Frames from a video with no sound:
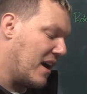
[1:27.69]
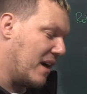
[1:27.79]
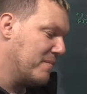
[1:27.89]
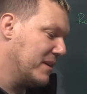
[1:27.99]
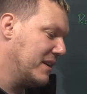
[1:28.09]

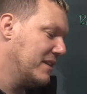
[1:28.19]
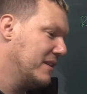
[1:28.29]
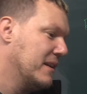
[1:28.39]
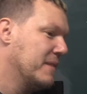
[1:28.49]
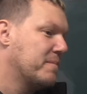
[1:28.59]
I
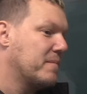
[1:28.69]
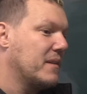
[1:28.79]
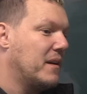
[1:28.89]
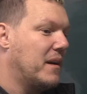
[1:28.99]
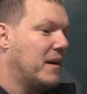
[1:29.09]
mean,
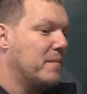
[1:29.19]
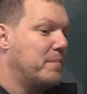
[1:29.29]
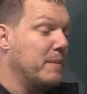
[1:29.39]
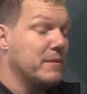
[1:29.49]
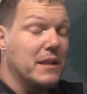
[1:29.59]

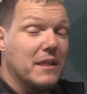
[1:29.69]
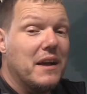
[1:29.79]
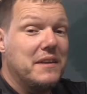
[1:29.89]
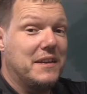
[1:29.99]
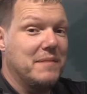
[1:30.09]
people didn't
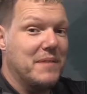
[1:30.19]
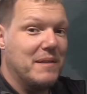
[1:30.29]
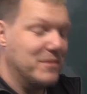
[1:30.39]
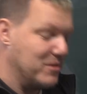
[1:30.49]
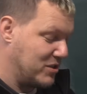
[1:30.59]
like him
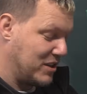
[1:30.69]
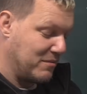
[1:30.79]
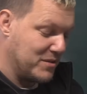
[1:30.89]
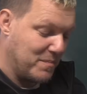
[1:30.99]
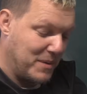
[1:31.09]
that much. He
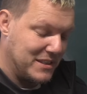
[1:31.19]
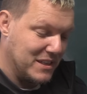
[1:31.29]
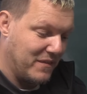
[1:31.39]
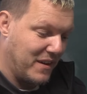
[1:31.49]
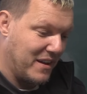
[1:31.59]
was a bit
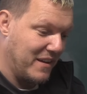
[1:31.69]
of